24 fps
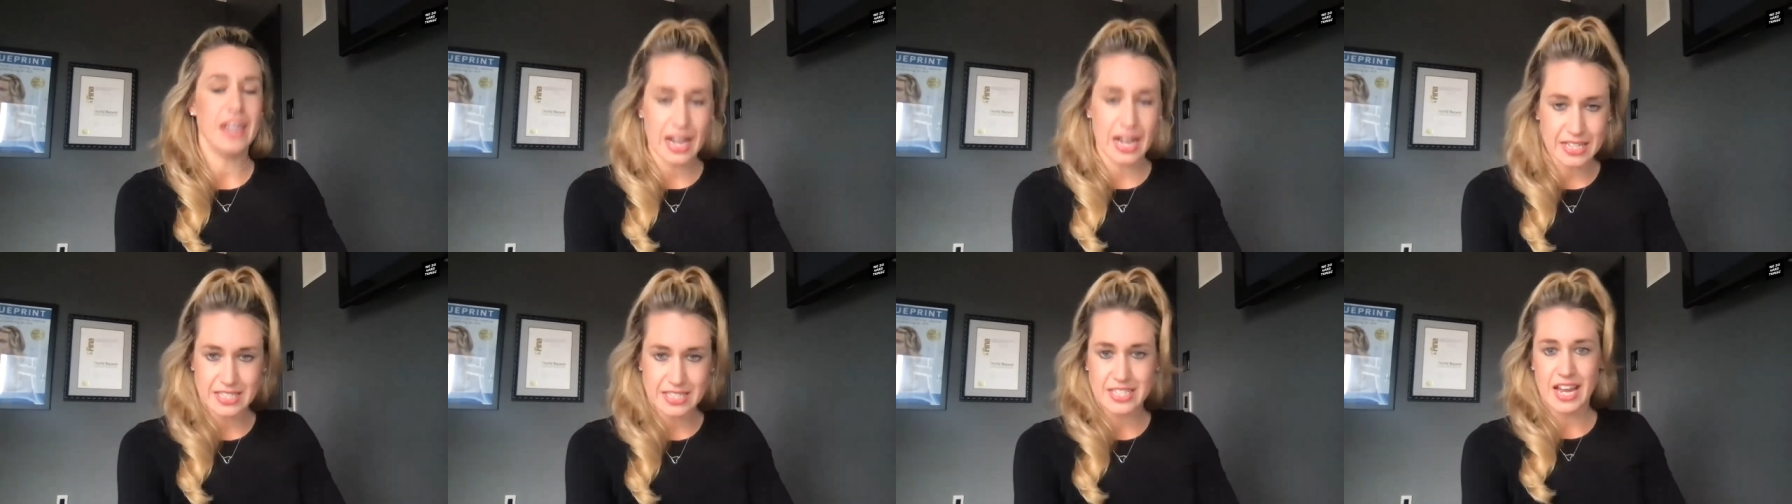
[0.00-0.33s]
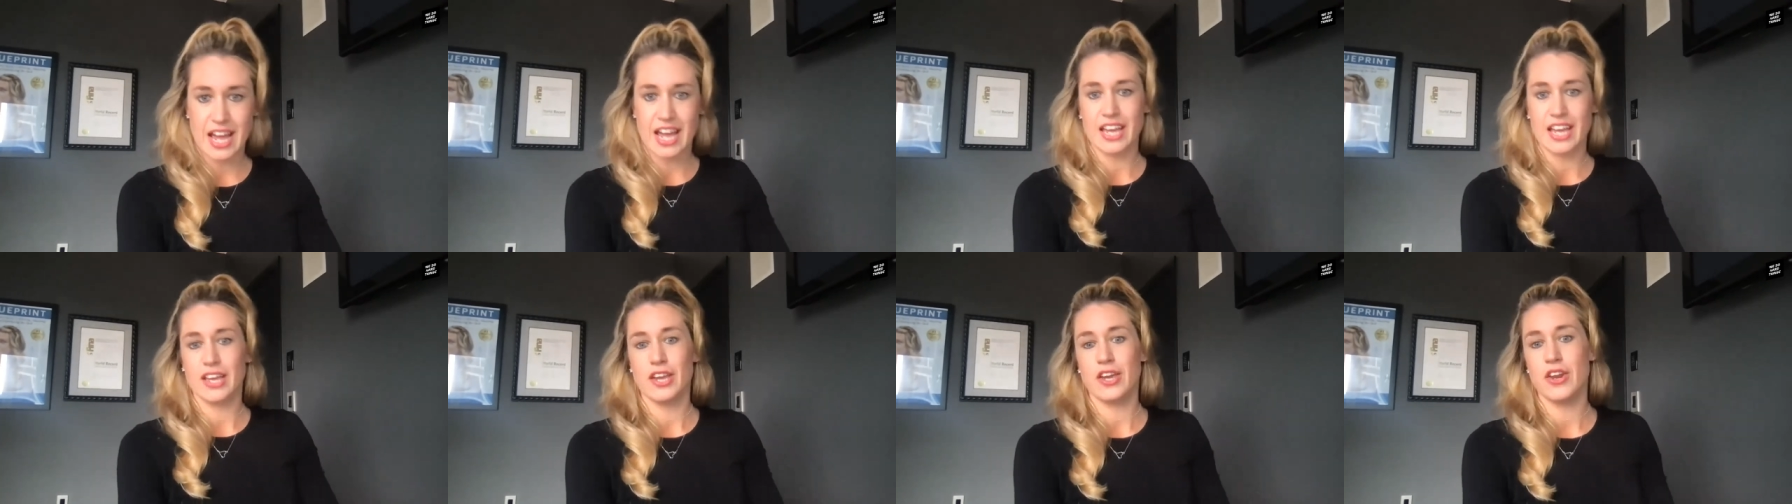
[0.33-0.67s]
Next
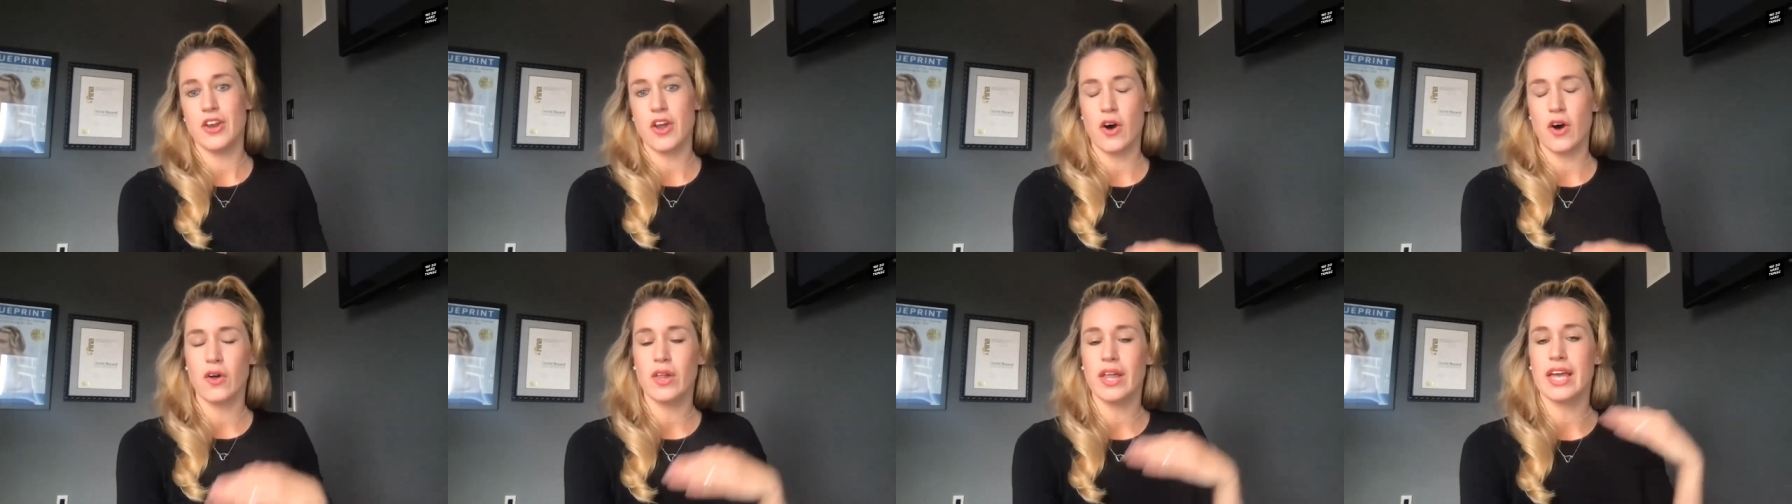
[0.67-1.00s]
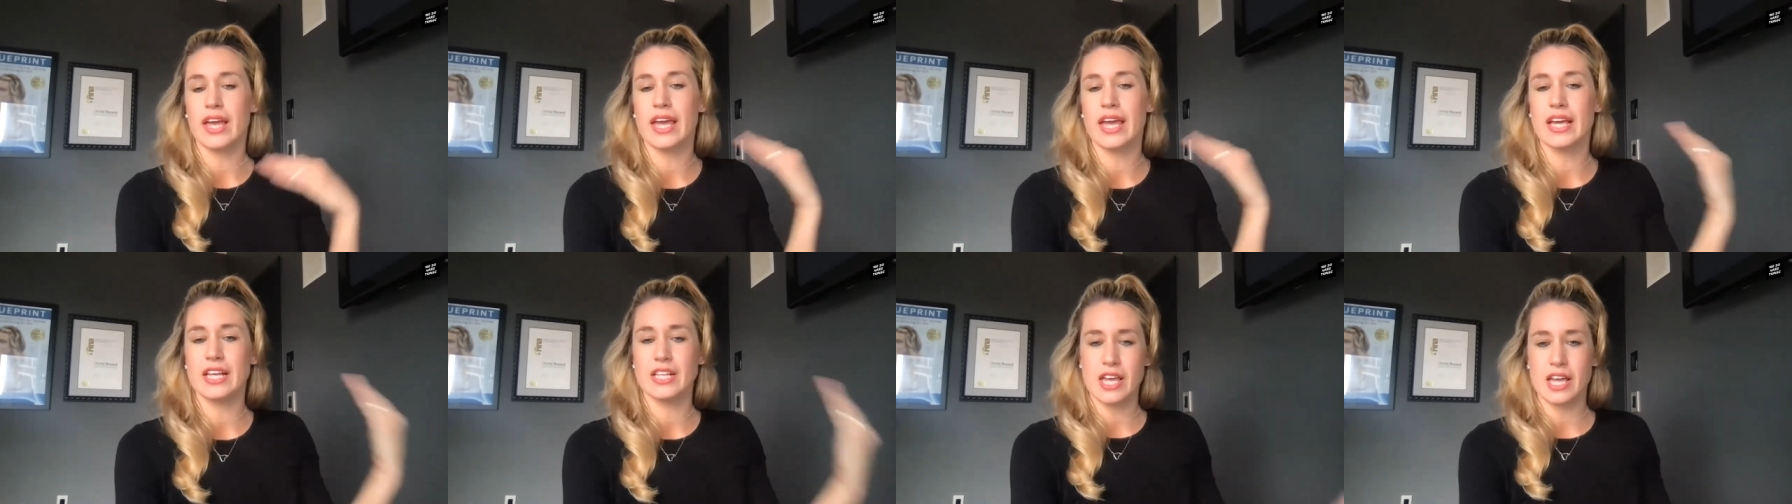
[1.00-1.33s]
day, you know,
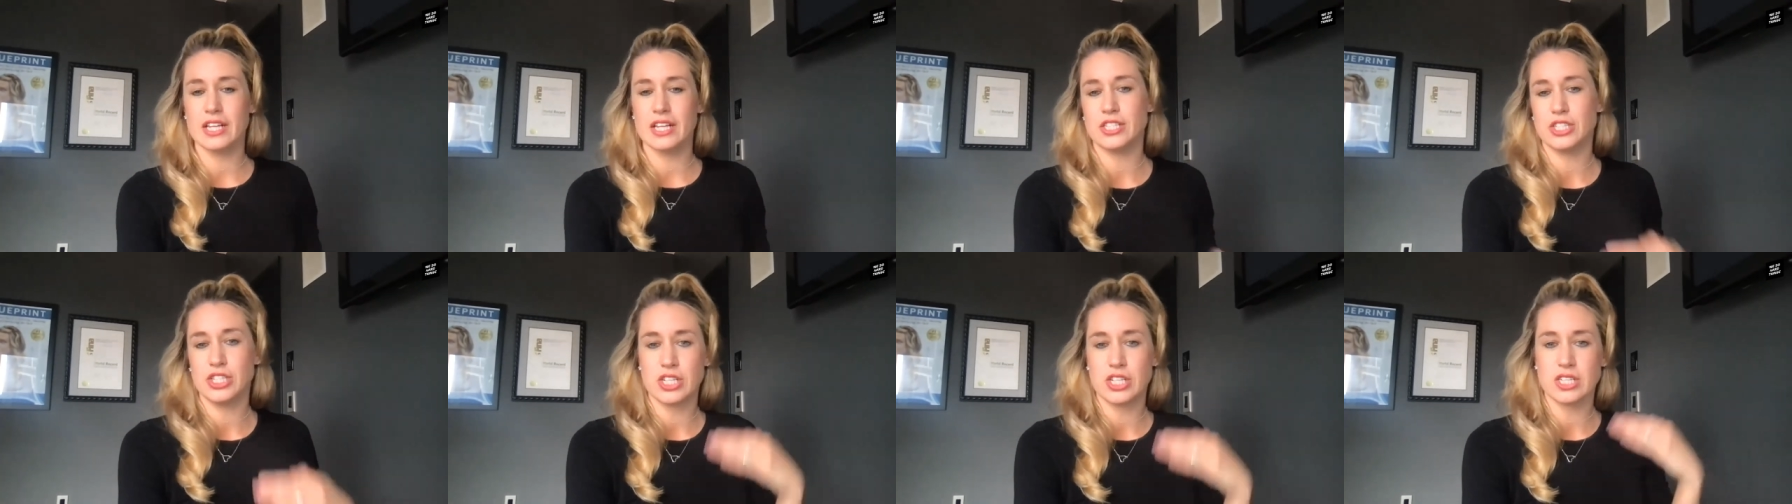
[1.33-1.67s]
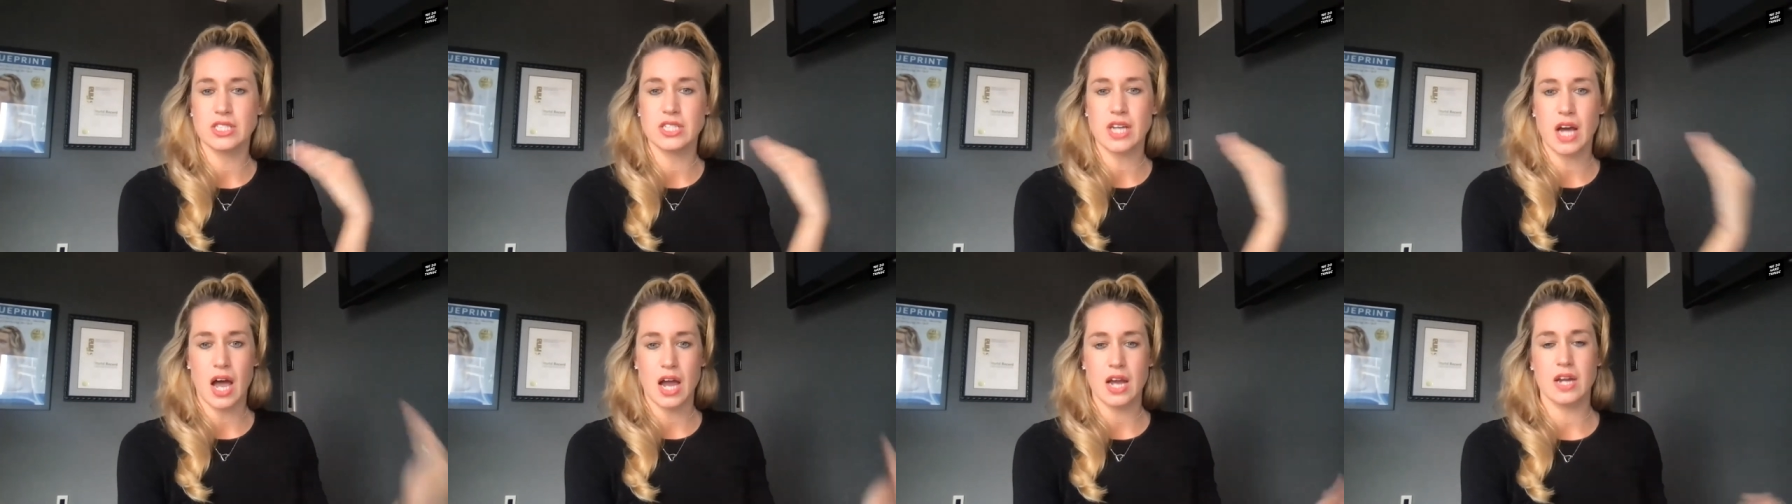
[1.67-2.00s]
like it, it
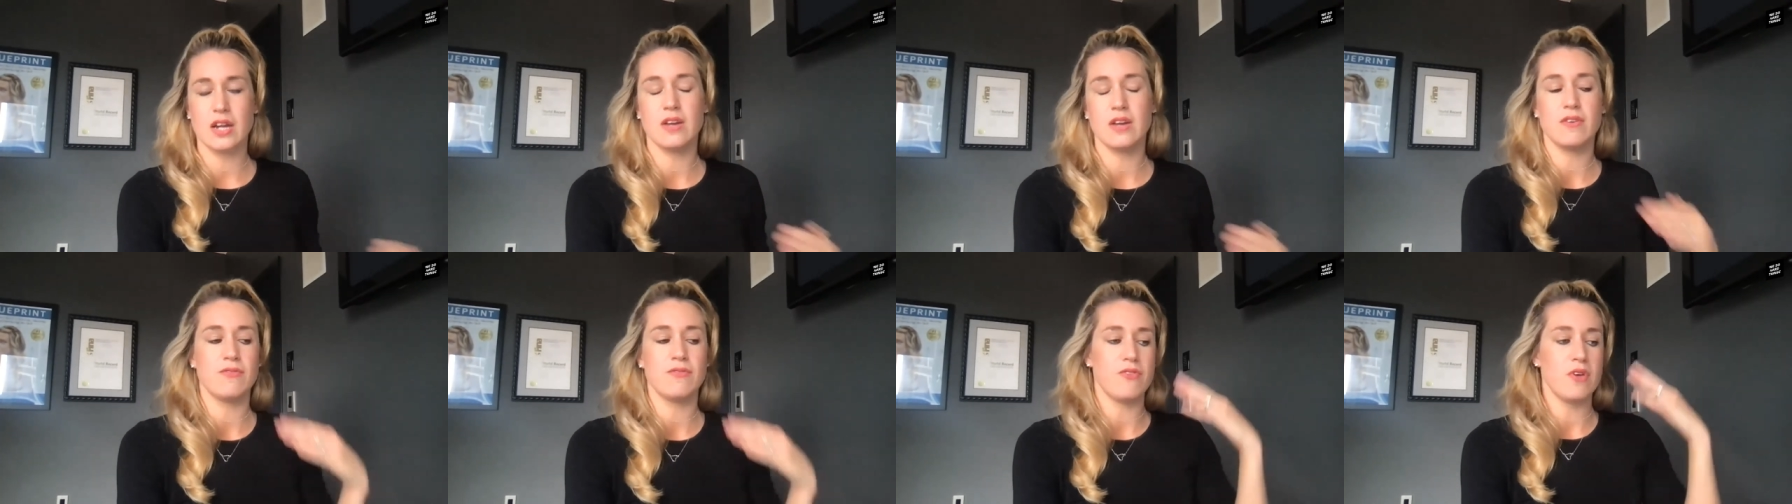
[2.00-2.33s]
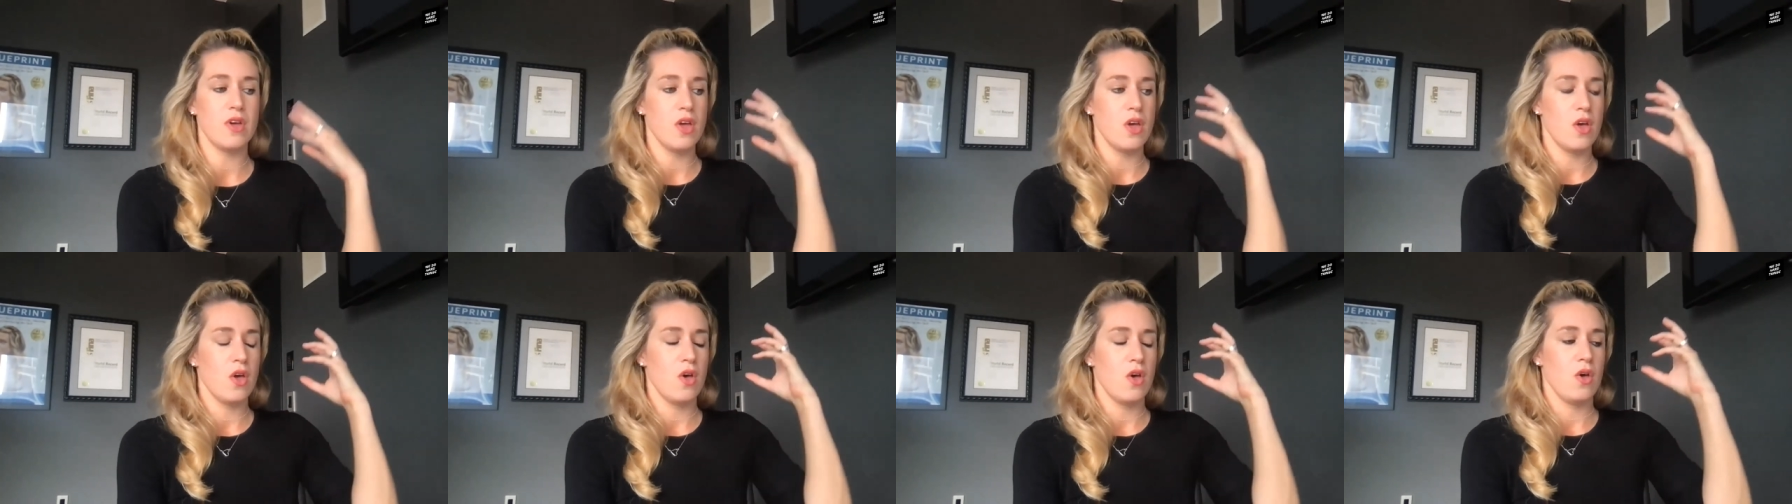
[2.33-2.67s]
just kind of
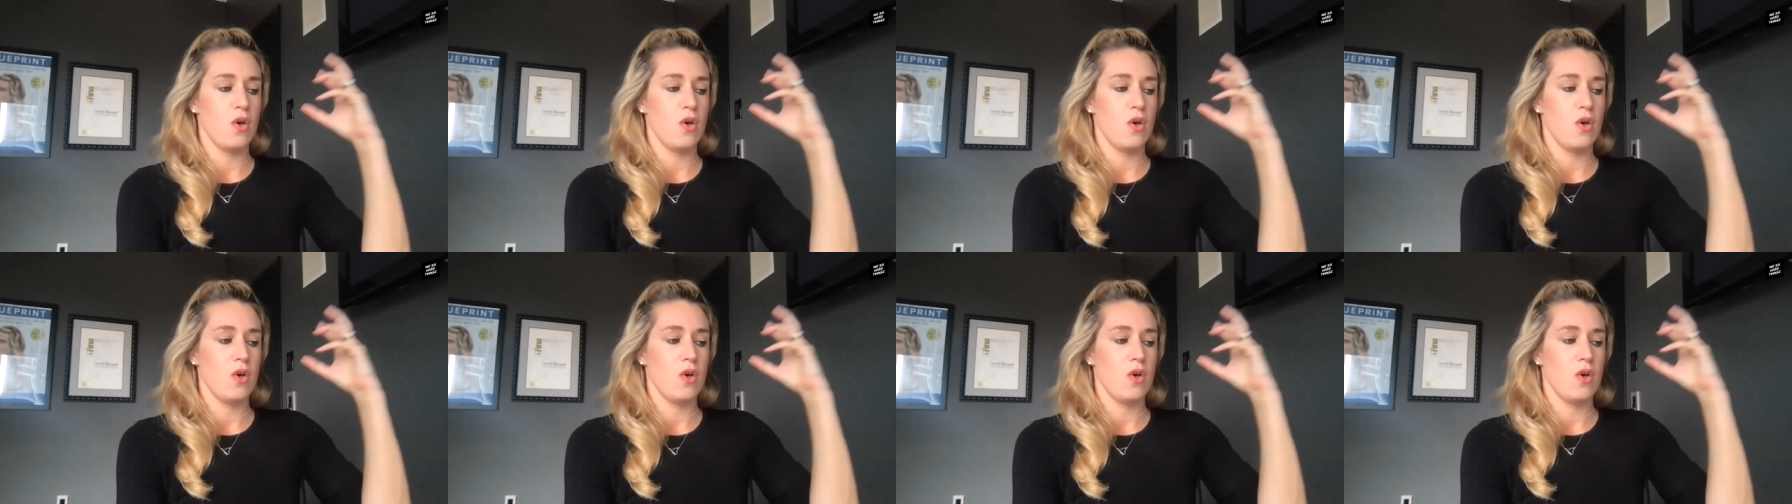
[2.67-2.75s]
